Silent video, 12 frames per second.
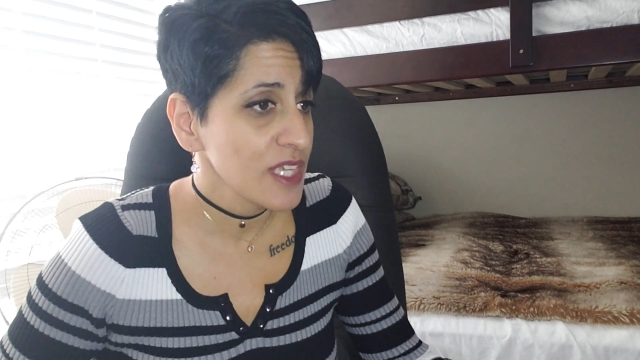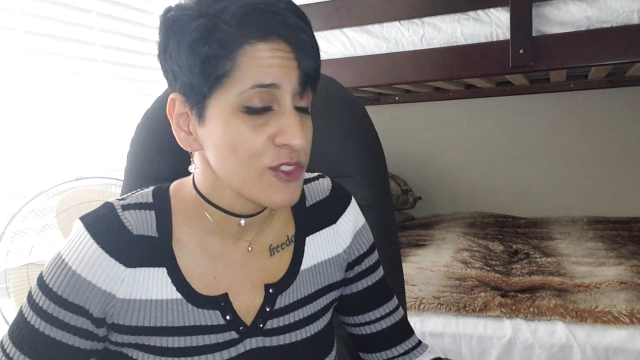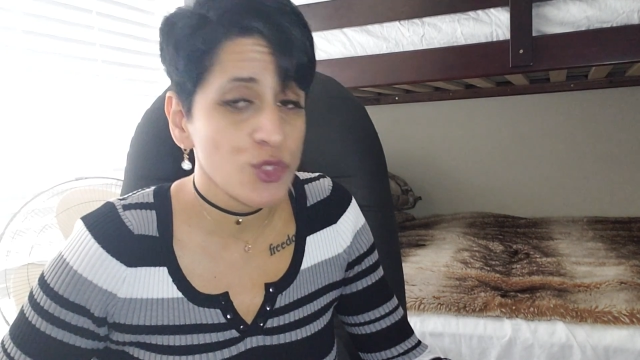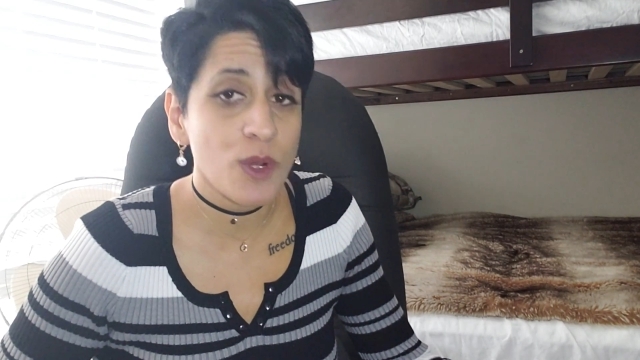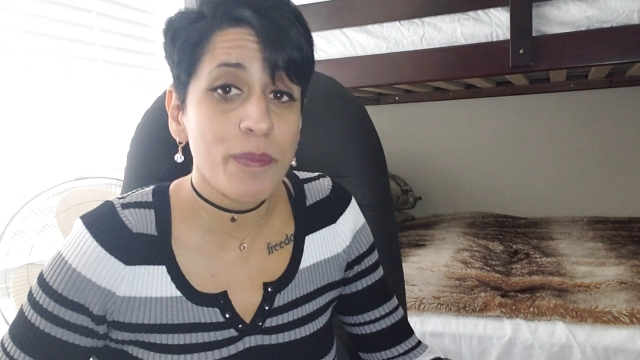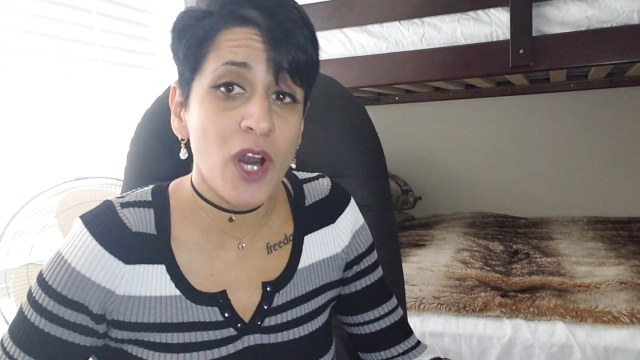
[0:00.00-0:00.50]

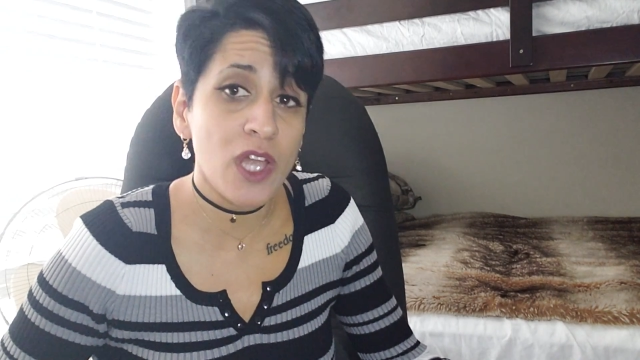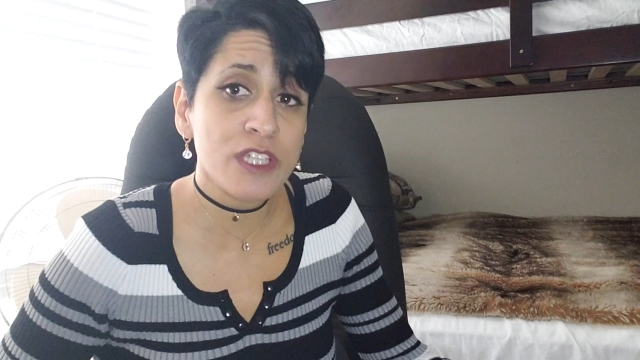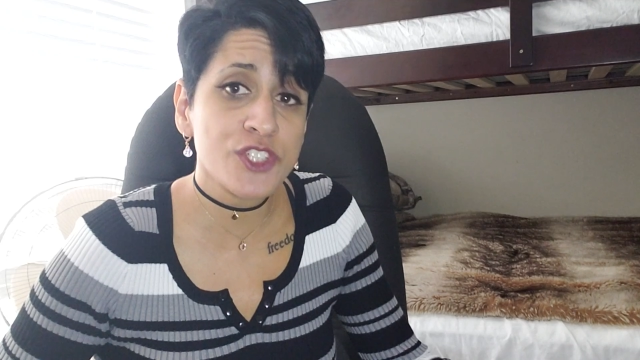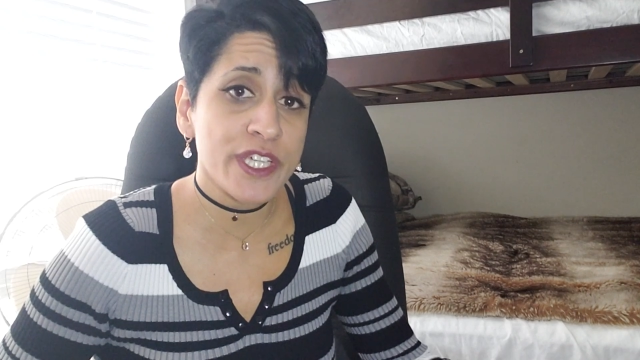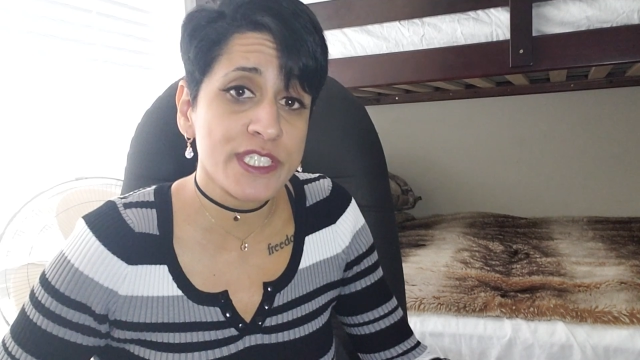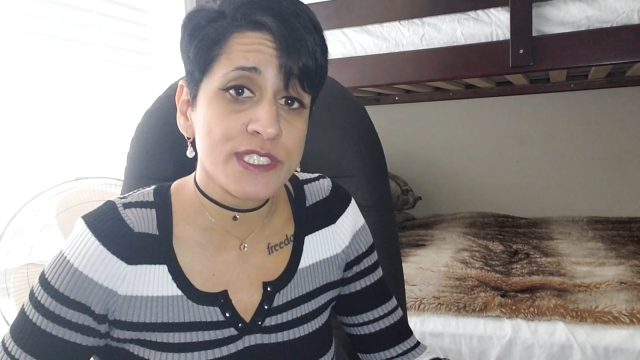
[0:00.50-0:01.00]
to
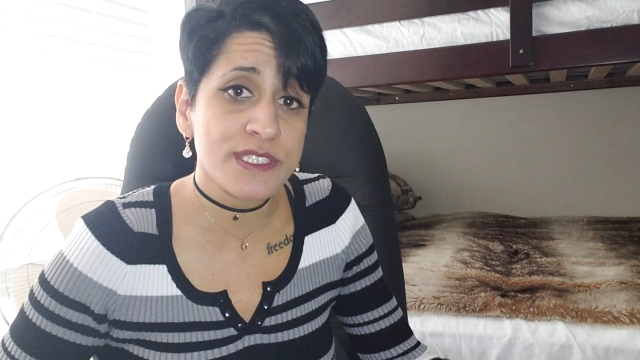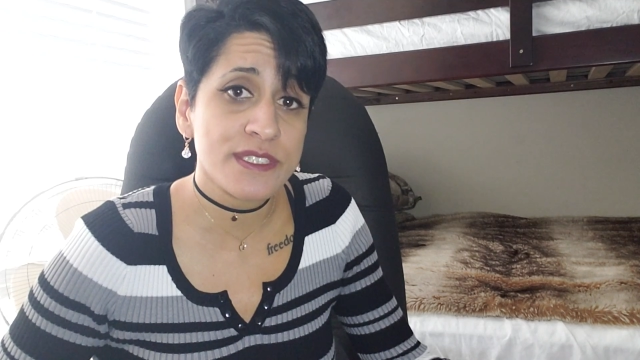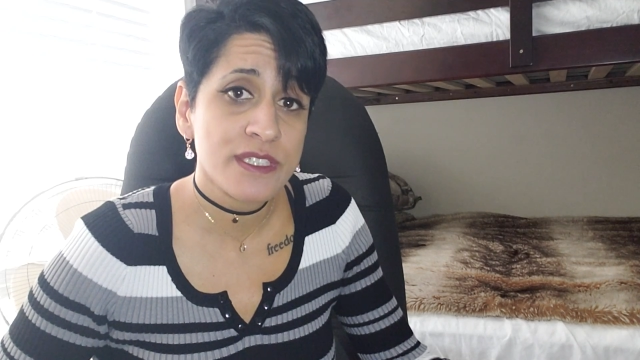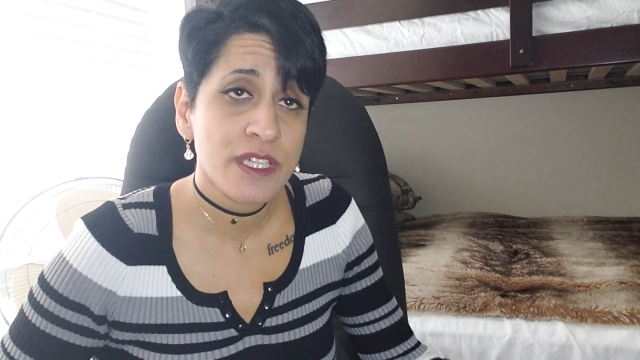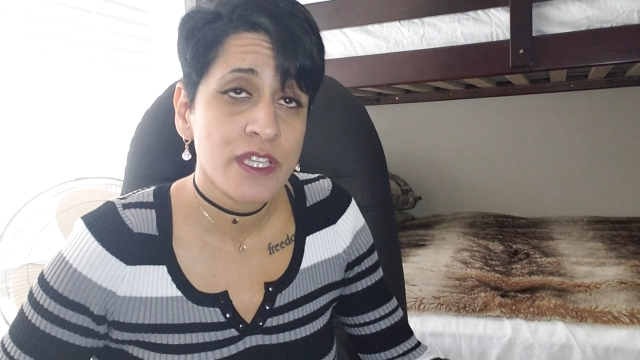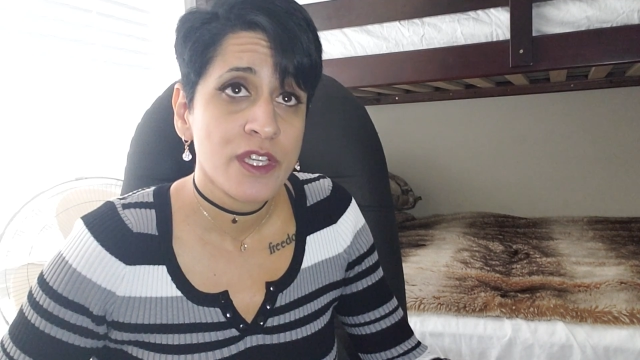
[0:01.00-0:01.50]
apologize
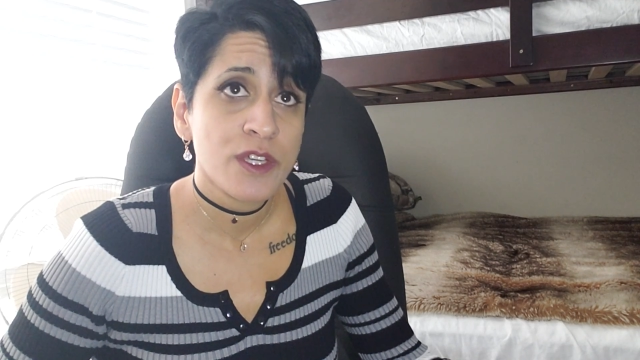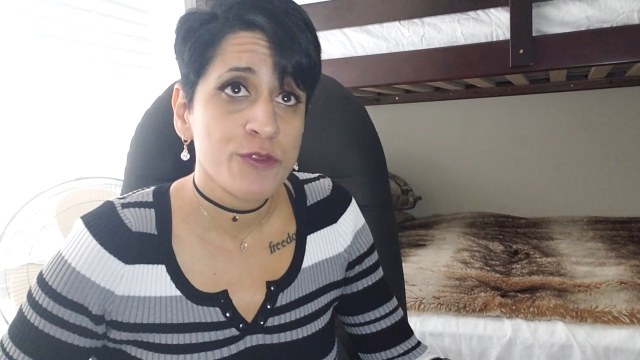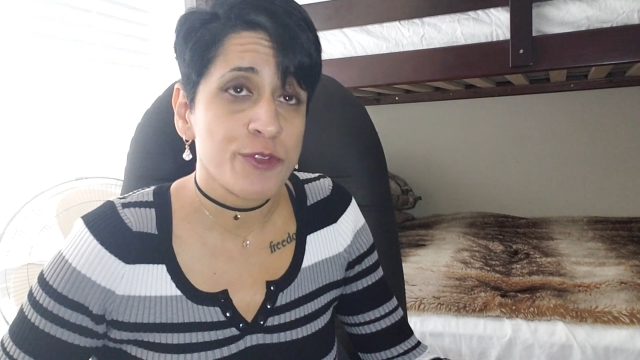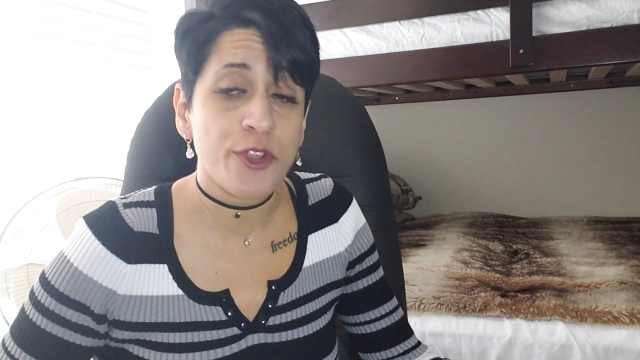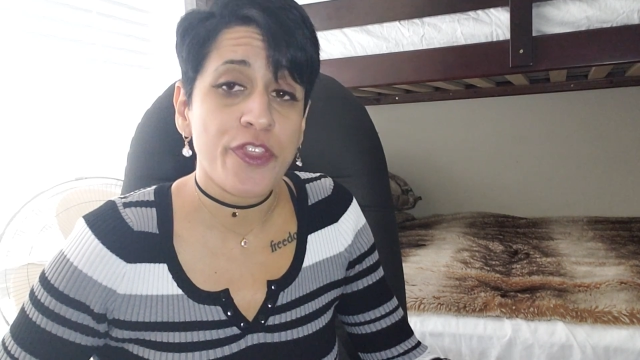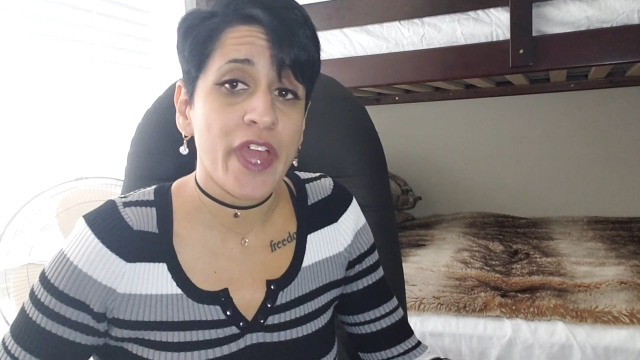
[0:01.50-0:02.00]

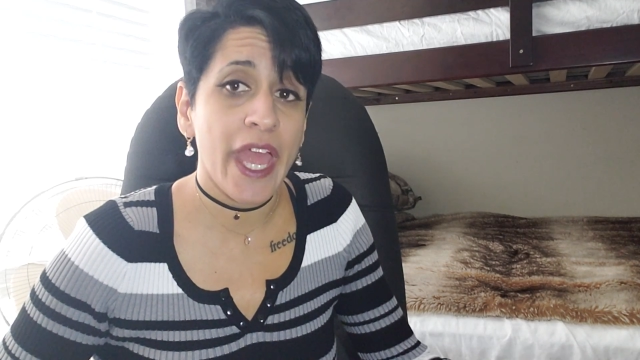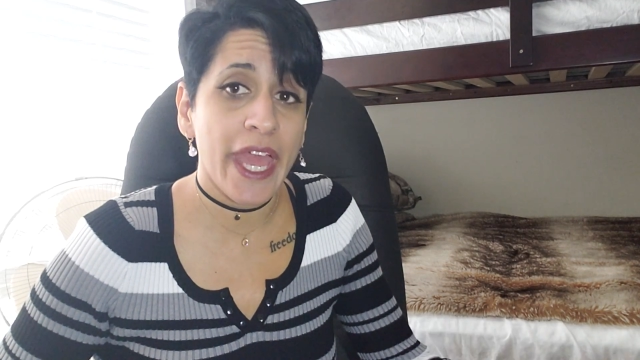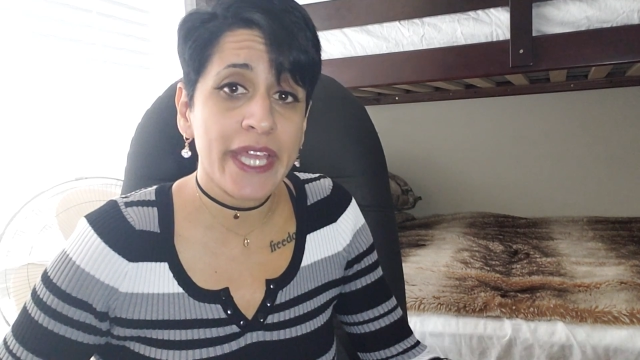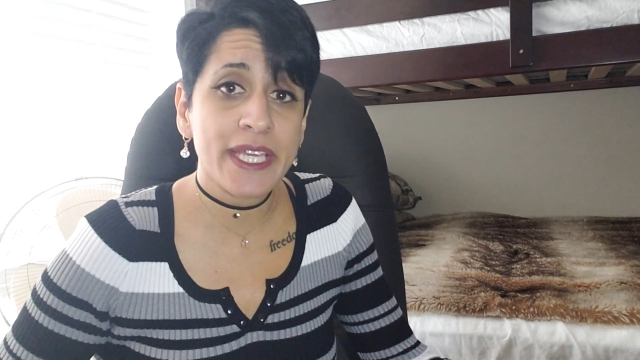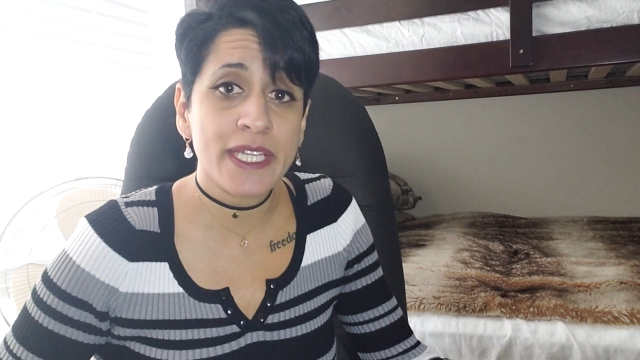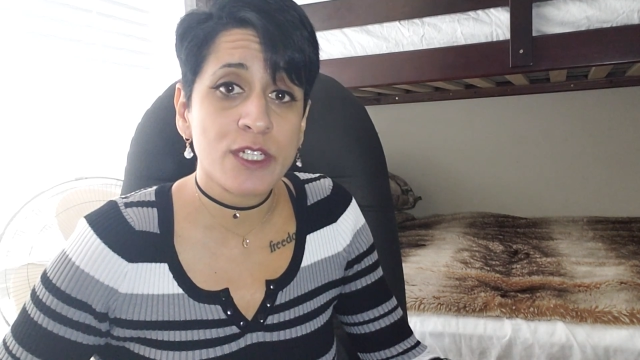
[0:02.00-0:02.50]
for the
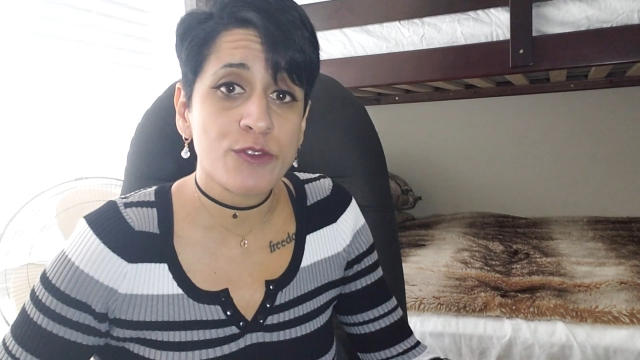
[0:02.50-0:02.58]
hanging